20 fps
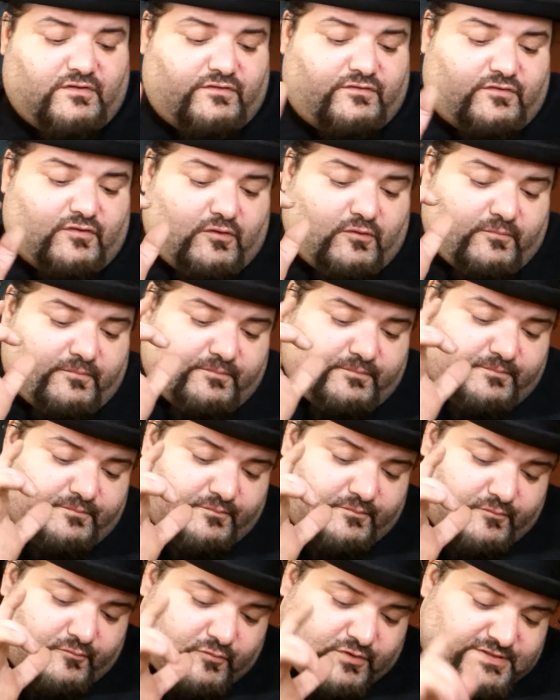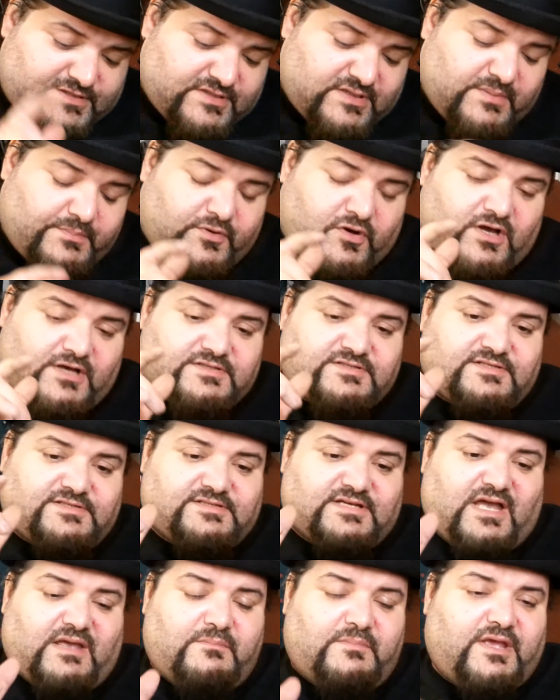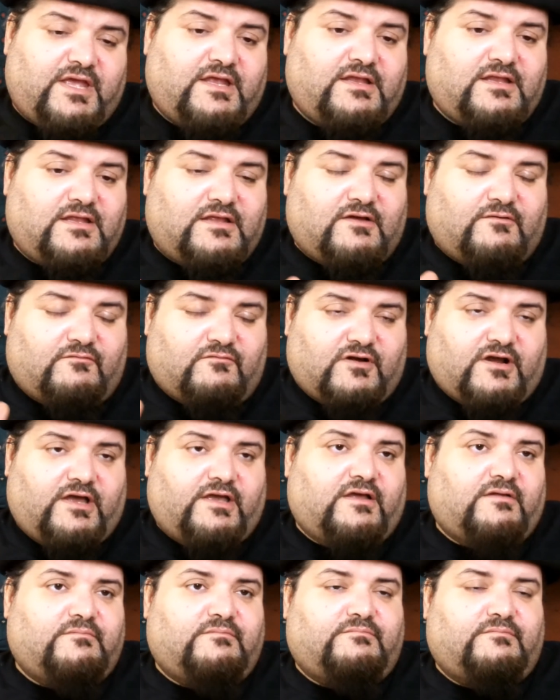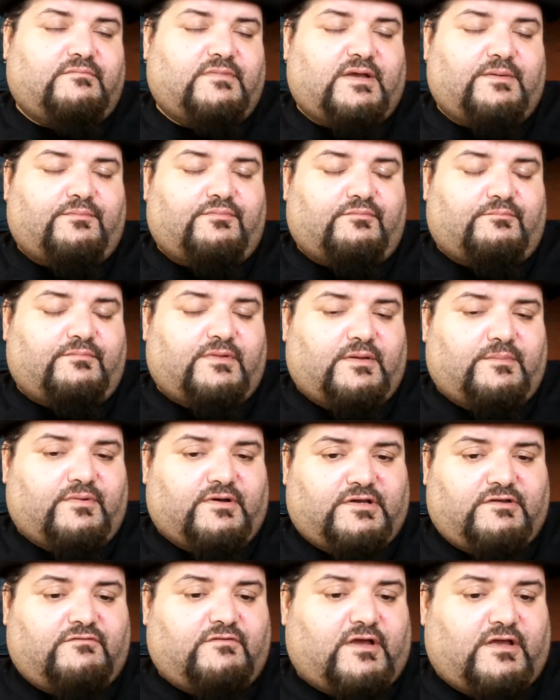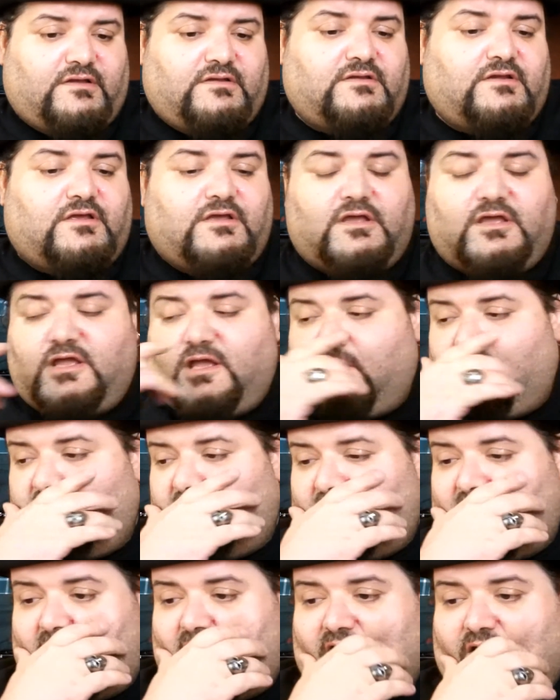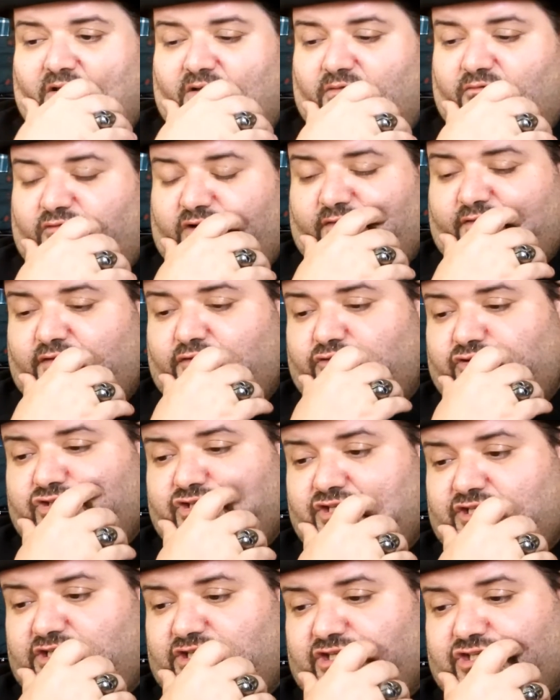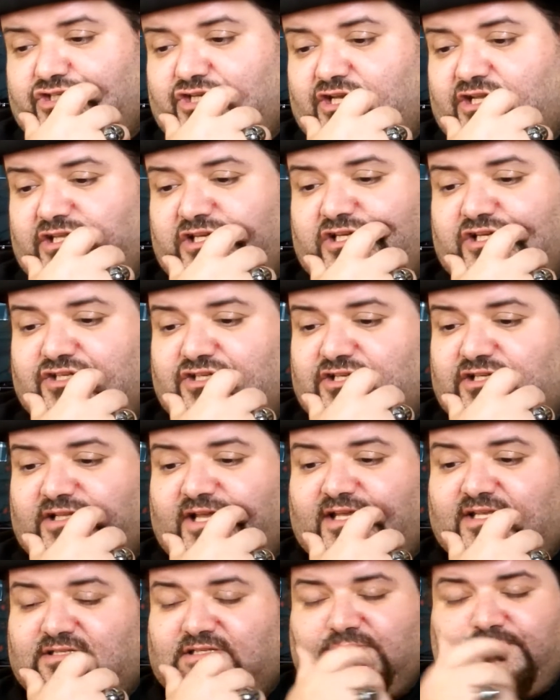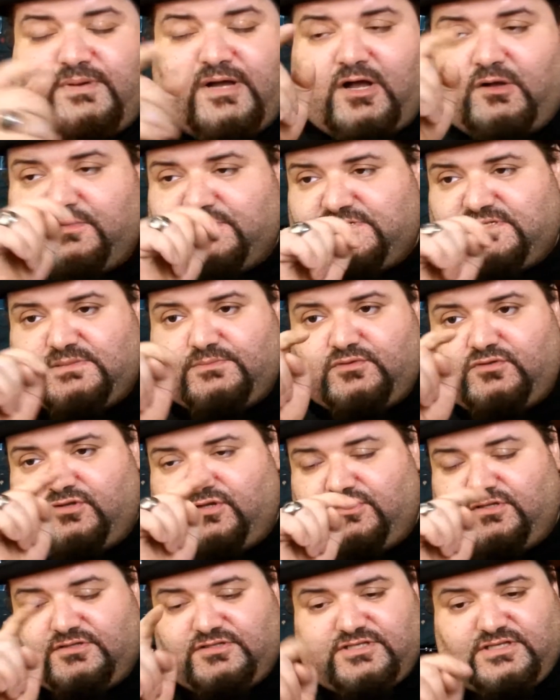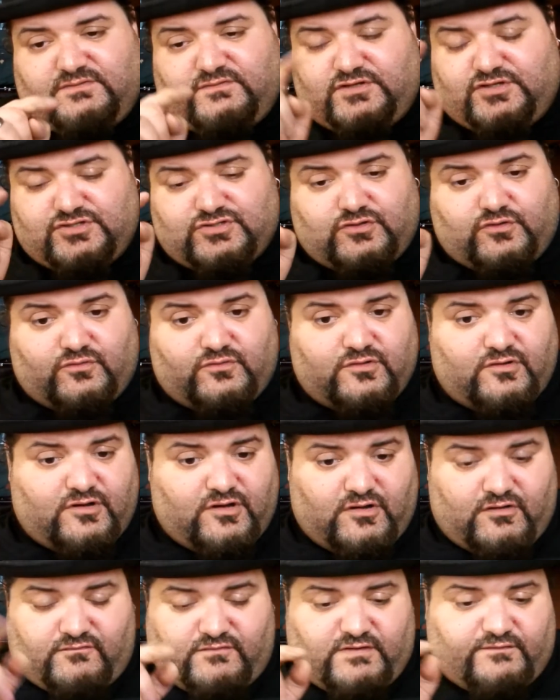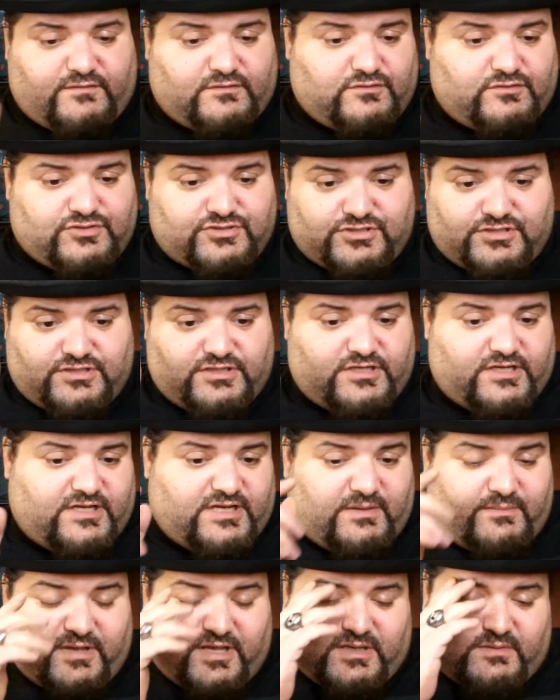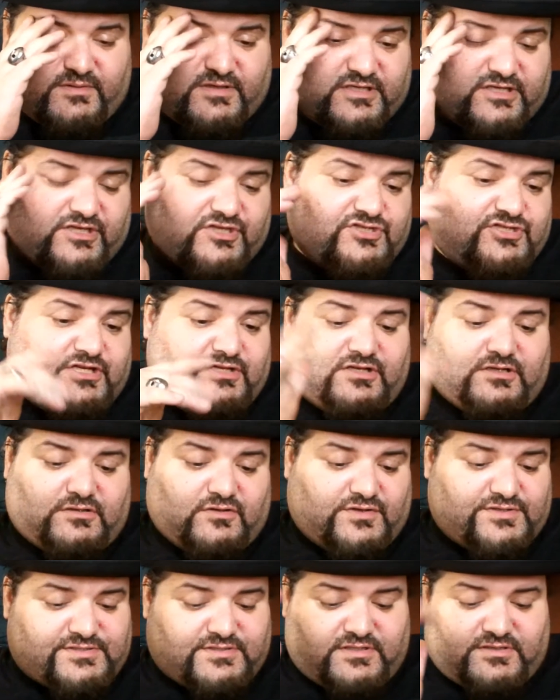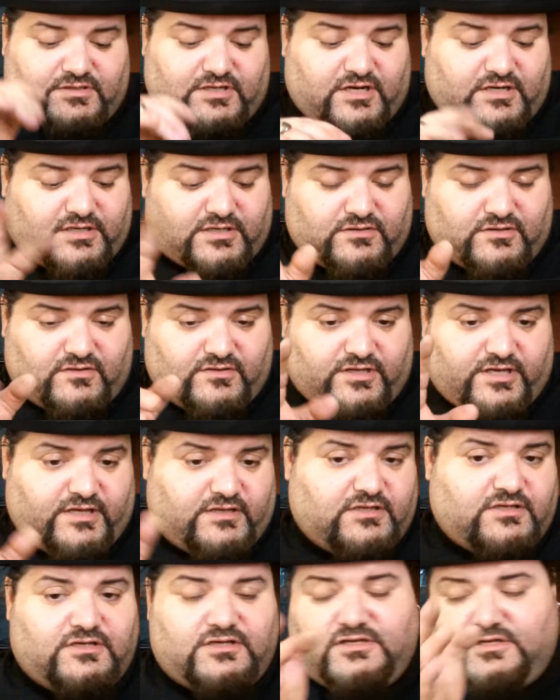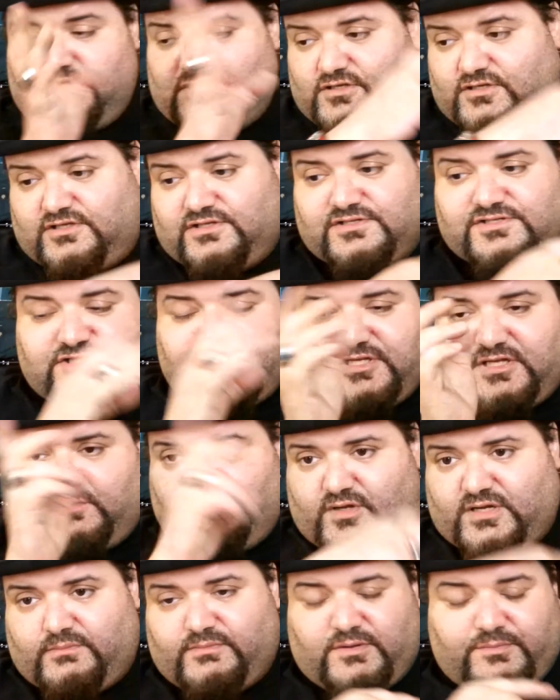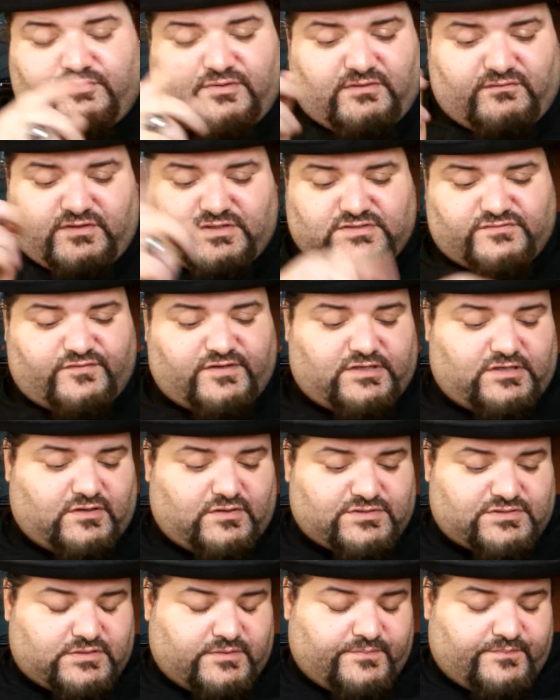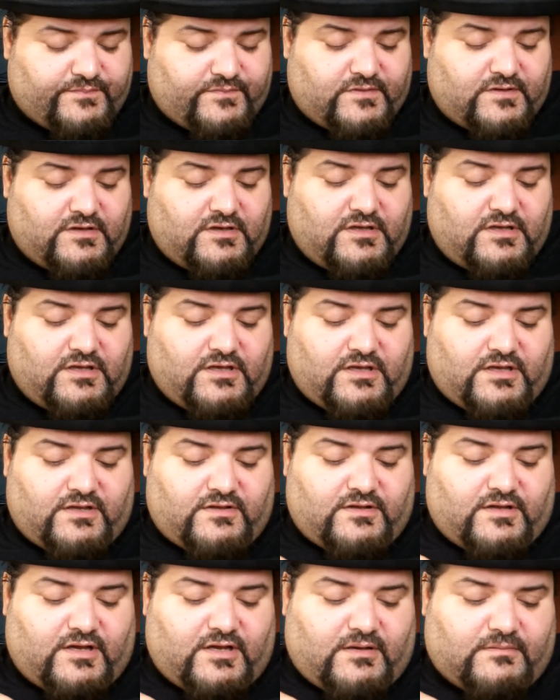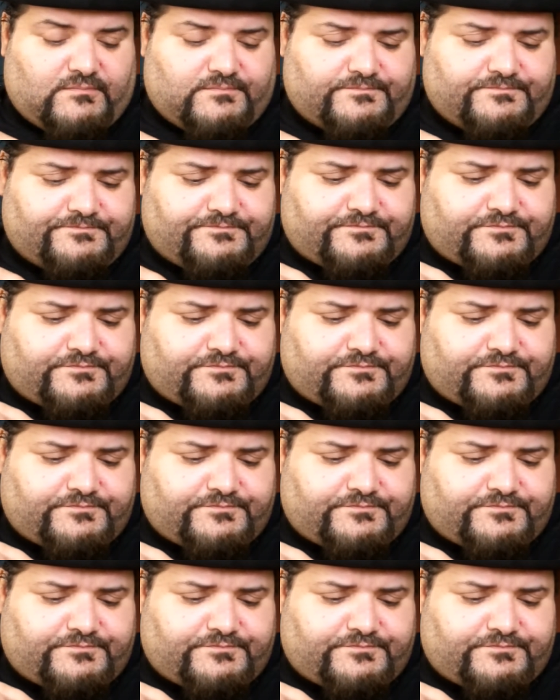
so what's in the box is I made Ryan, my buddy Ryan, a Revolution keychain because he likes the power symbol on the TV show Revolution, and I made him a keychain that glows in the dark and all that. You can see it in one of my previous videos. And